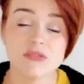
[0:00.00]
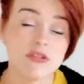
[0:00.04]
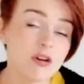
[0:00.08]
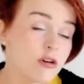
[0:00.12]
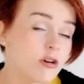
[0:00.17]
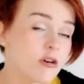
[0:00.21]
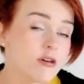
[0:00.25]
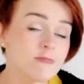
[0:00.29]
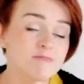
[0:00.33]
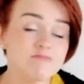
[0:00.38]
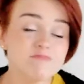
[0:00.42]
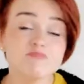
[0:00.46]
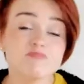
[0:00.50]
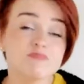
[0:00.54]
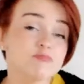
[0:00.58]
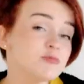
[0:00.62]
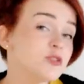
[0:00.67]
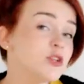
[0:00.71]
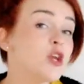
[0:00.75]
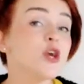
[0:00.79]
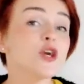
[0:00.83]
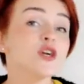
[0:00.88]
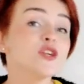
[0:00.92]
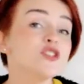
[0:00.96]
Or
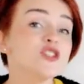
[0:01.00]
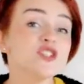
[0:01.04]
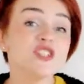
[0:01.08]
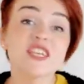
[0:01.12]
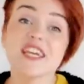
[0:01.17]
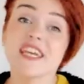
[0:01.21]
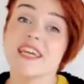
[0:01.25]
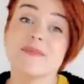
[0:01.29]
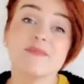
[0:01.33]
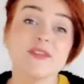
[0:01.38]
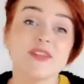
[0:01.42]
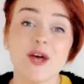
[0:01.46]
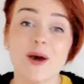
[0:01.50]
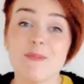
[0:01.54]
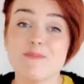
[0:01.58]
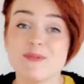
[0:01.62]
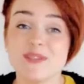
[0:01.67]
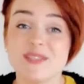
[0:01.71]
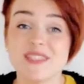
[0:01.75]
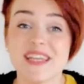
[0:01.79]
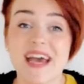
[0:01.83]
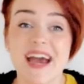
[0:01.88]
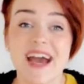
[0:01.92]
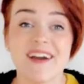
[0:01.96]
you could just keep the
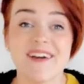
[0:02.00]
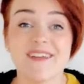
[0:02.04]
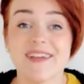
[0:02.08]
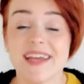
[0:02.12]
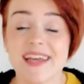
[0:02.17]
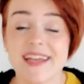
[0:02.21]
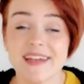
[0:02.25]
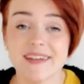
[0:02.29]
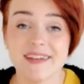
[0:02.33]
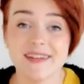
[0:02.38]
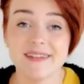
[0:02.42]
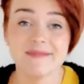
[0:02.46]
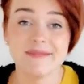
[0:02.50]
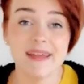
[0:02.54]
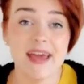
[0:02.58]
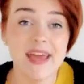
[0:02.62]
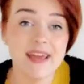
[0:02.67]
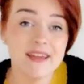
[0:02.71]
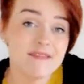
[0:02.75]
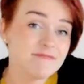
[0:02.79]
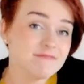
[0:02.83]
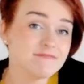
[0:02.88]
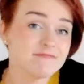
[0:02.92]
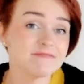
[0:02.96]
numbers down and
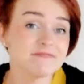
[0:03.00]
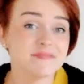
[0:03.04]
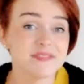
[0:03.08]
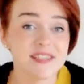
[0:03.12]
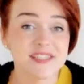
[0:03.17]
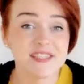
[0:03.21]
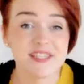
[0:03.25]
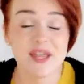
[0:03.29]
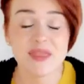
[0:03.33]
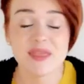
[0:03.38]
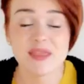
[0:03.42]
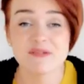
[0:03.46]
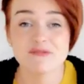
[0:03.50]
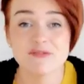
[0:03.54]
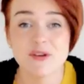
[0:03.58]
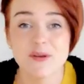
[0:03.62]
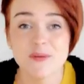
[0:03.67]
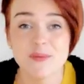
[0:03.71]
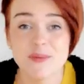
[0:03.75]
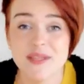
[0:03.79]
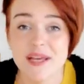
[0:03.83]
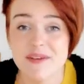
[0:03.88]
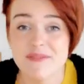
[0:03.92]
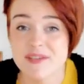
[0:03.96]
hey, there's nothing wrong
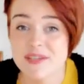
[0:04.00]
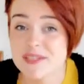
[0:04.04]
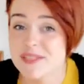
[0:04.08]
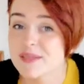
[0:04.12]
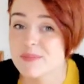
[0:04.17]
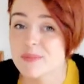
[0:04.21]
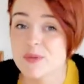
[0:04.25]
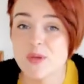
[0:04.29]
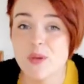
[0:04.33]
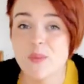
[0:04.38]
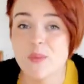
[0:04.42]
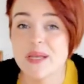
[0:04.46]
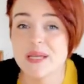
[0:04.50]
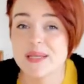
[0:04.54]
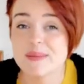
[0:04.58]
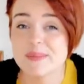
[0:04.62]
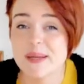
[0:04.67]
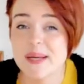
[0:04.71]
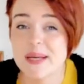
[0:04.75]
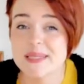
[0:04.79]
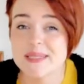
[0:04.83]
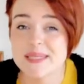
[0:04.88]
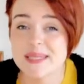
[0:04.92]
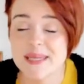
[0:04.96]
with having a smaller wedding
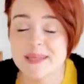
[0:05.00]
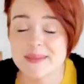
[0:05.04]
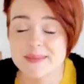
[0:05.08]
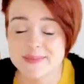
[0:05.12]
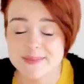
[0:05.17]
party.